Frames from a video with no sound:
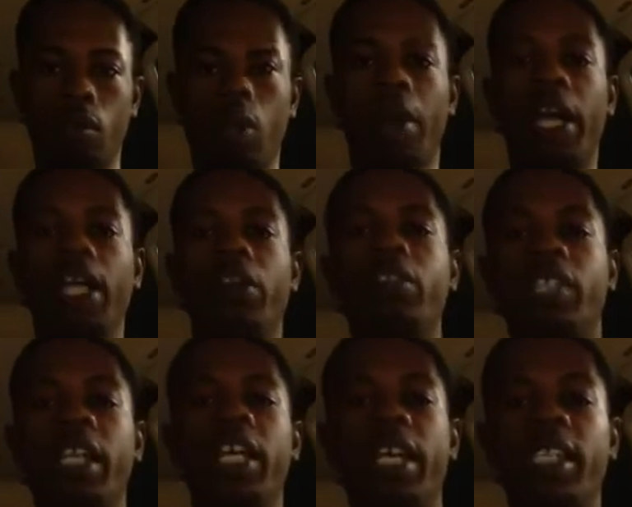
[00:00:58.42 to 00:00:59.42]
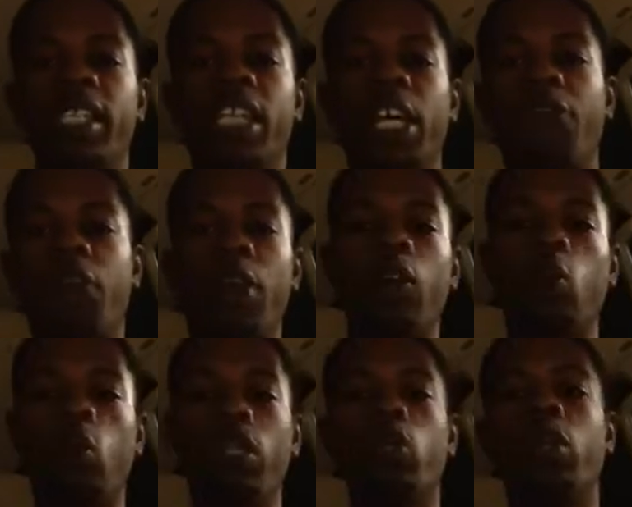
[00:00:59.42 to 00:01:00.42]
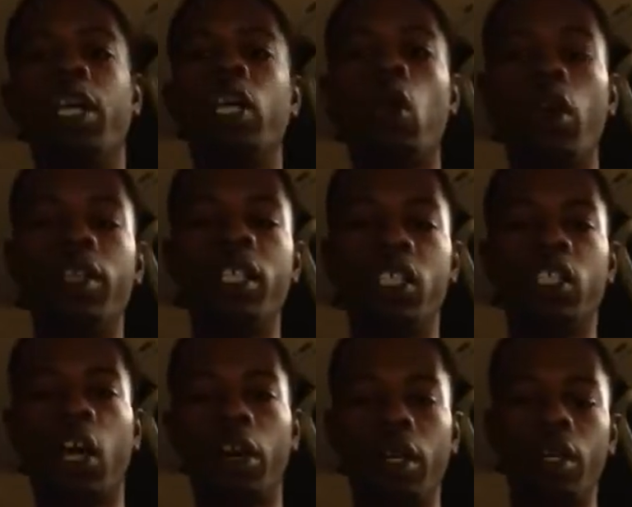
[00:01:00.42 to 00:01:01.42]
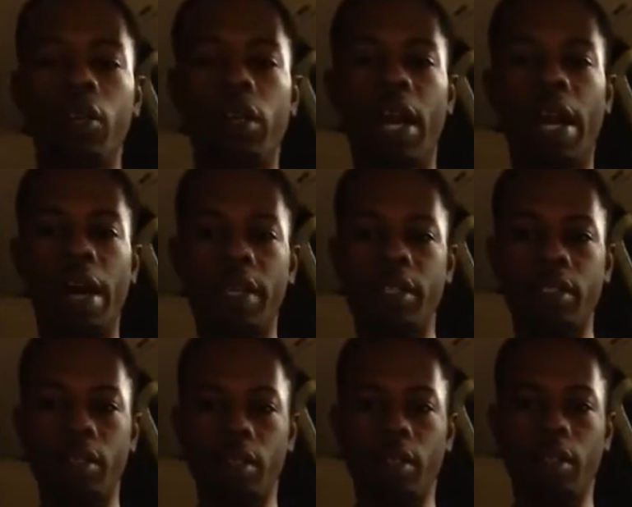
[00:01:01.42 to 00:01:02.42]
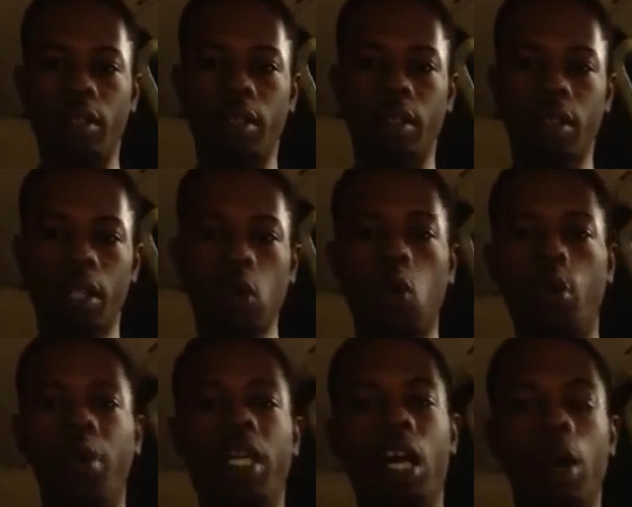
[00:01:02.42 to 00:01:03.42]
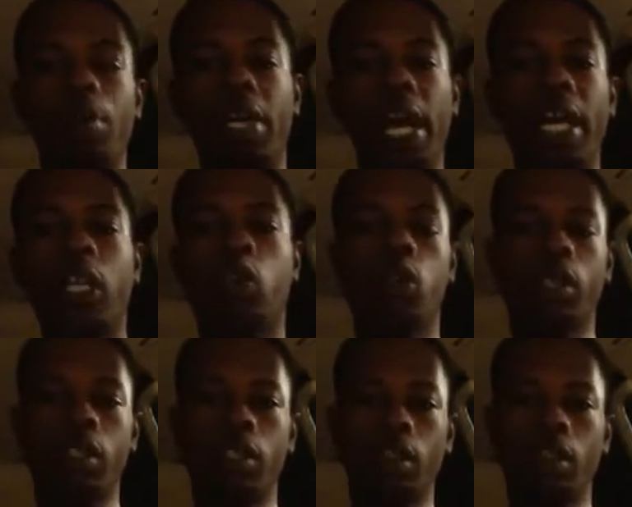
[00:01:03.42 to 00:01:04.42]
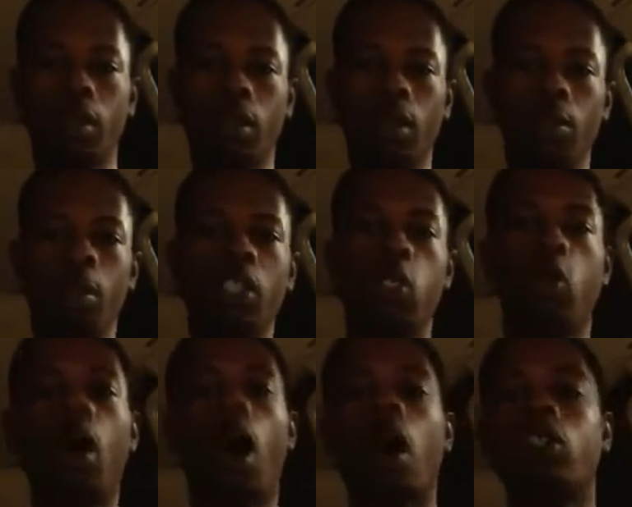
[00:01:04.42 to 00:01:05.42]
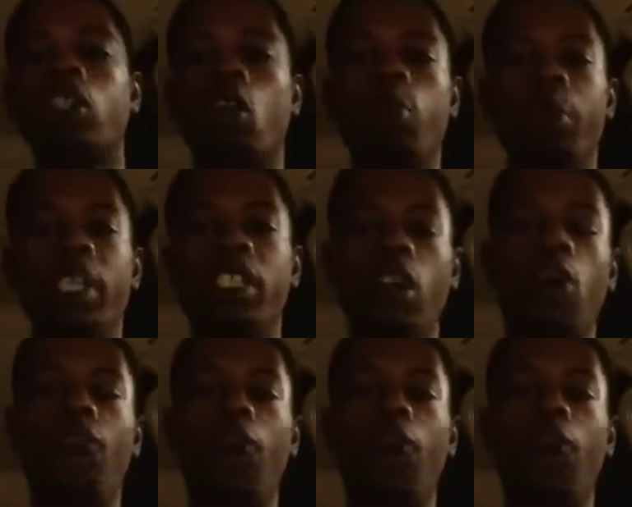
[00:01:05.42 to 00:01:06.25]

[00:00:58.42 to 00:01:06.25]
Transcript: Your energy is different when you get on this journey, you guys. You will become dangerous, but you will also be so